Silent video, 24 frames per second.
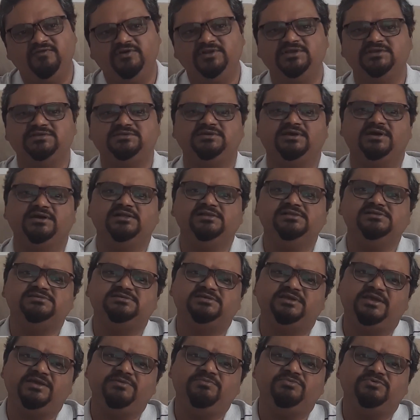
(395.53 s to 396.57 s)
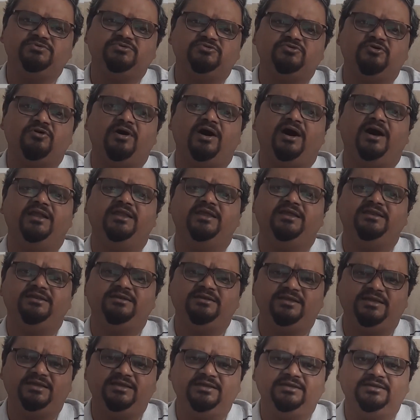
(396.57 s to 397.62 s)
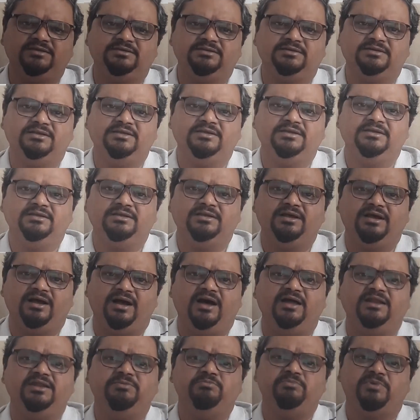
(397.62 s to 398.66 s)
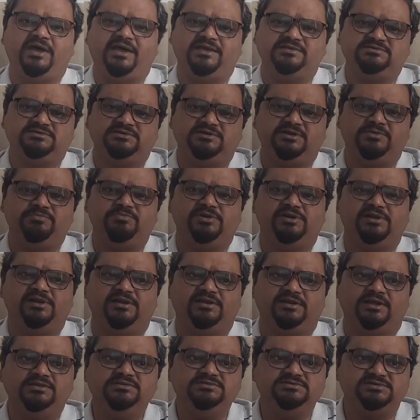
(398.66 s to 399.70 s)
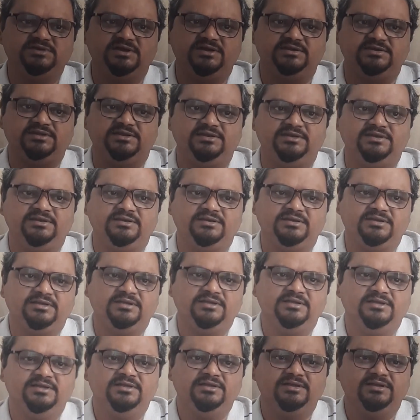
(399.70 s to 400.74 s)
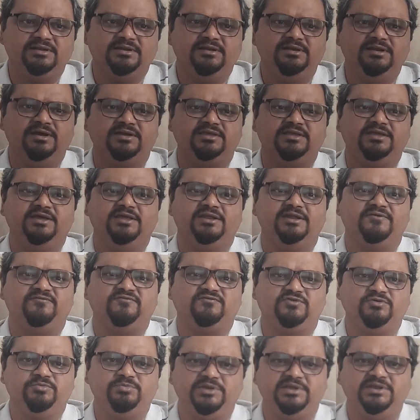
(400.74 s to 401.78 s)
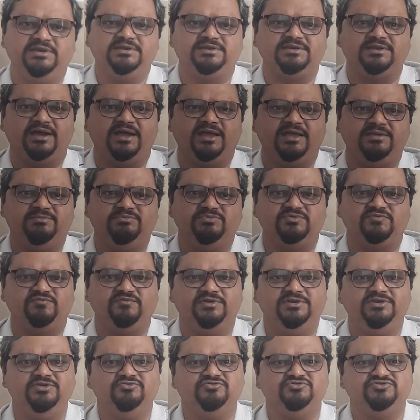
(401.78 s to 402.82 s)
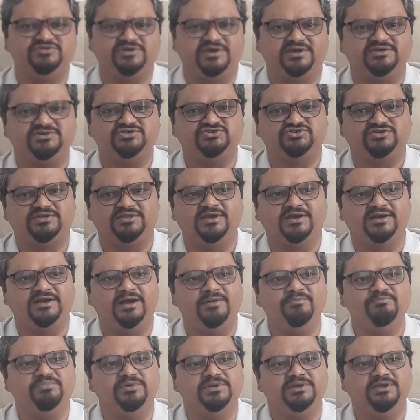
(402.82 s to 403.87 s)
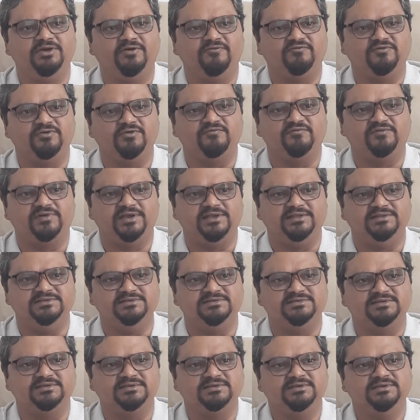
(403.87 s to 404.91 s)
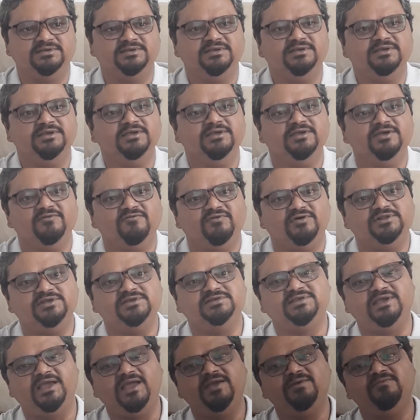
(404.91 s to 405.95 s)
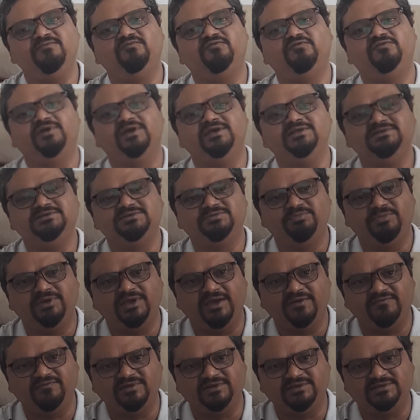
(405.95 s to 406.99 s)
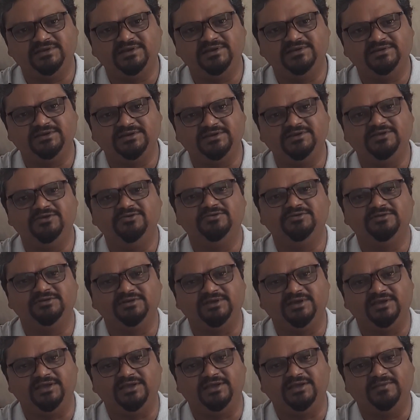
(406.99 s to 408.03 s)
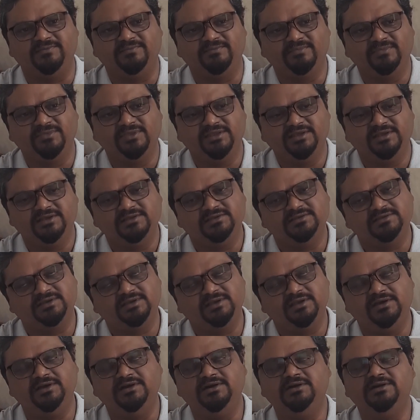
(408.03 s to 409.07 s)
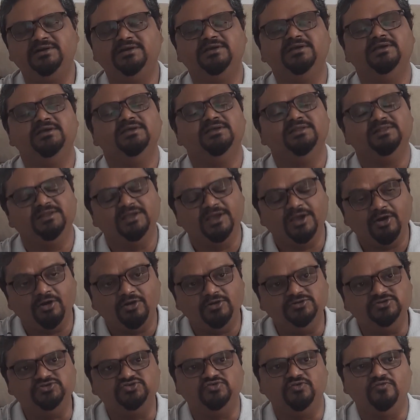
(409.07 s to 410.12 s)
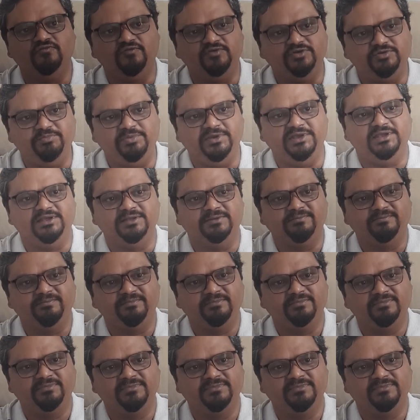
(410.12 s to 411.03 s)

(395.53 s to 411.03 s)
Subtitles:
For the struggle seems so unending, unimaginable, and uncertain. Lucky enough to be in times when you cherished the company of your friends. For the same friends may have deserted you today. Scared they also would be.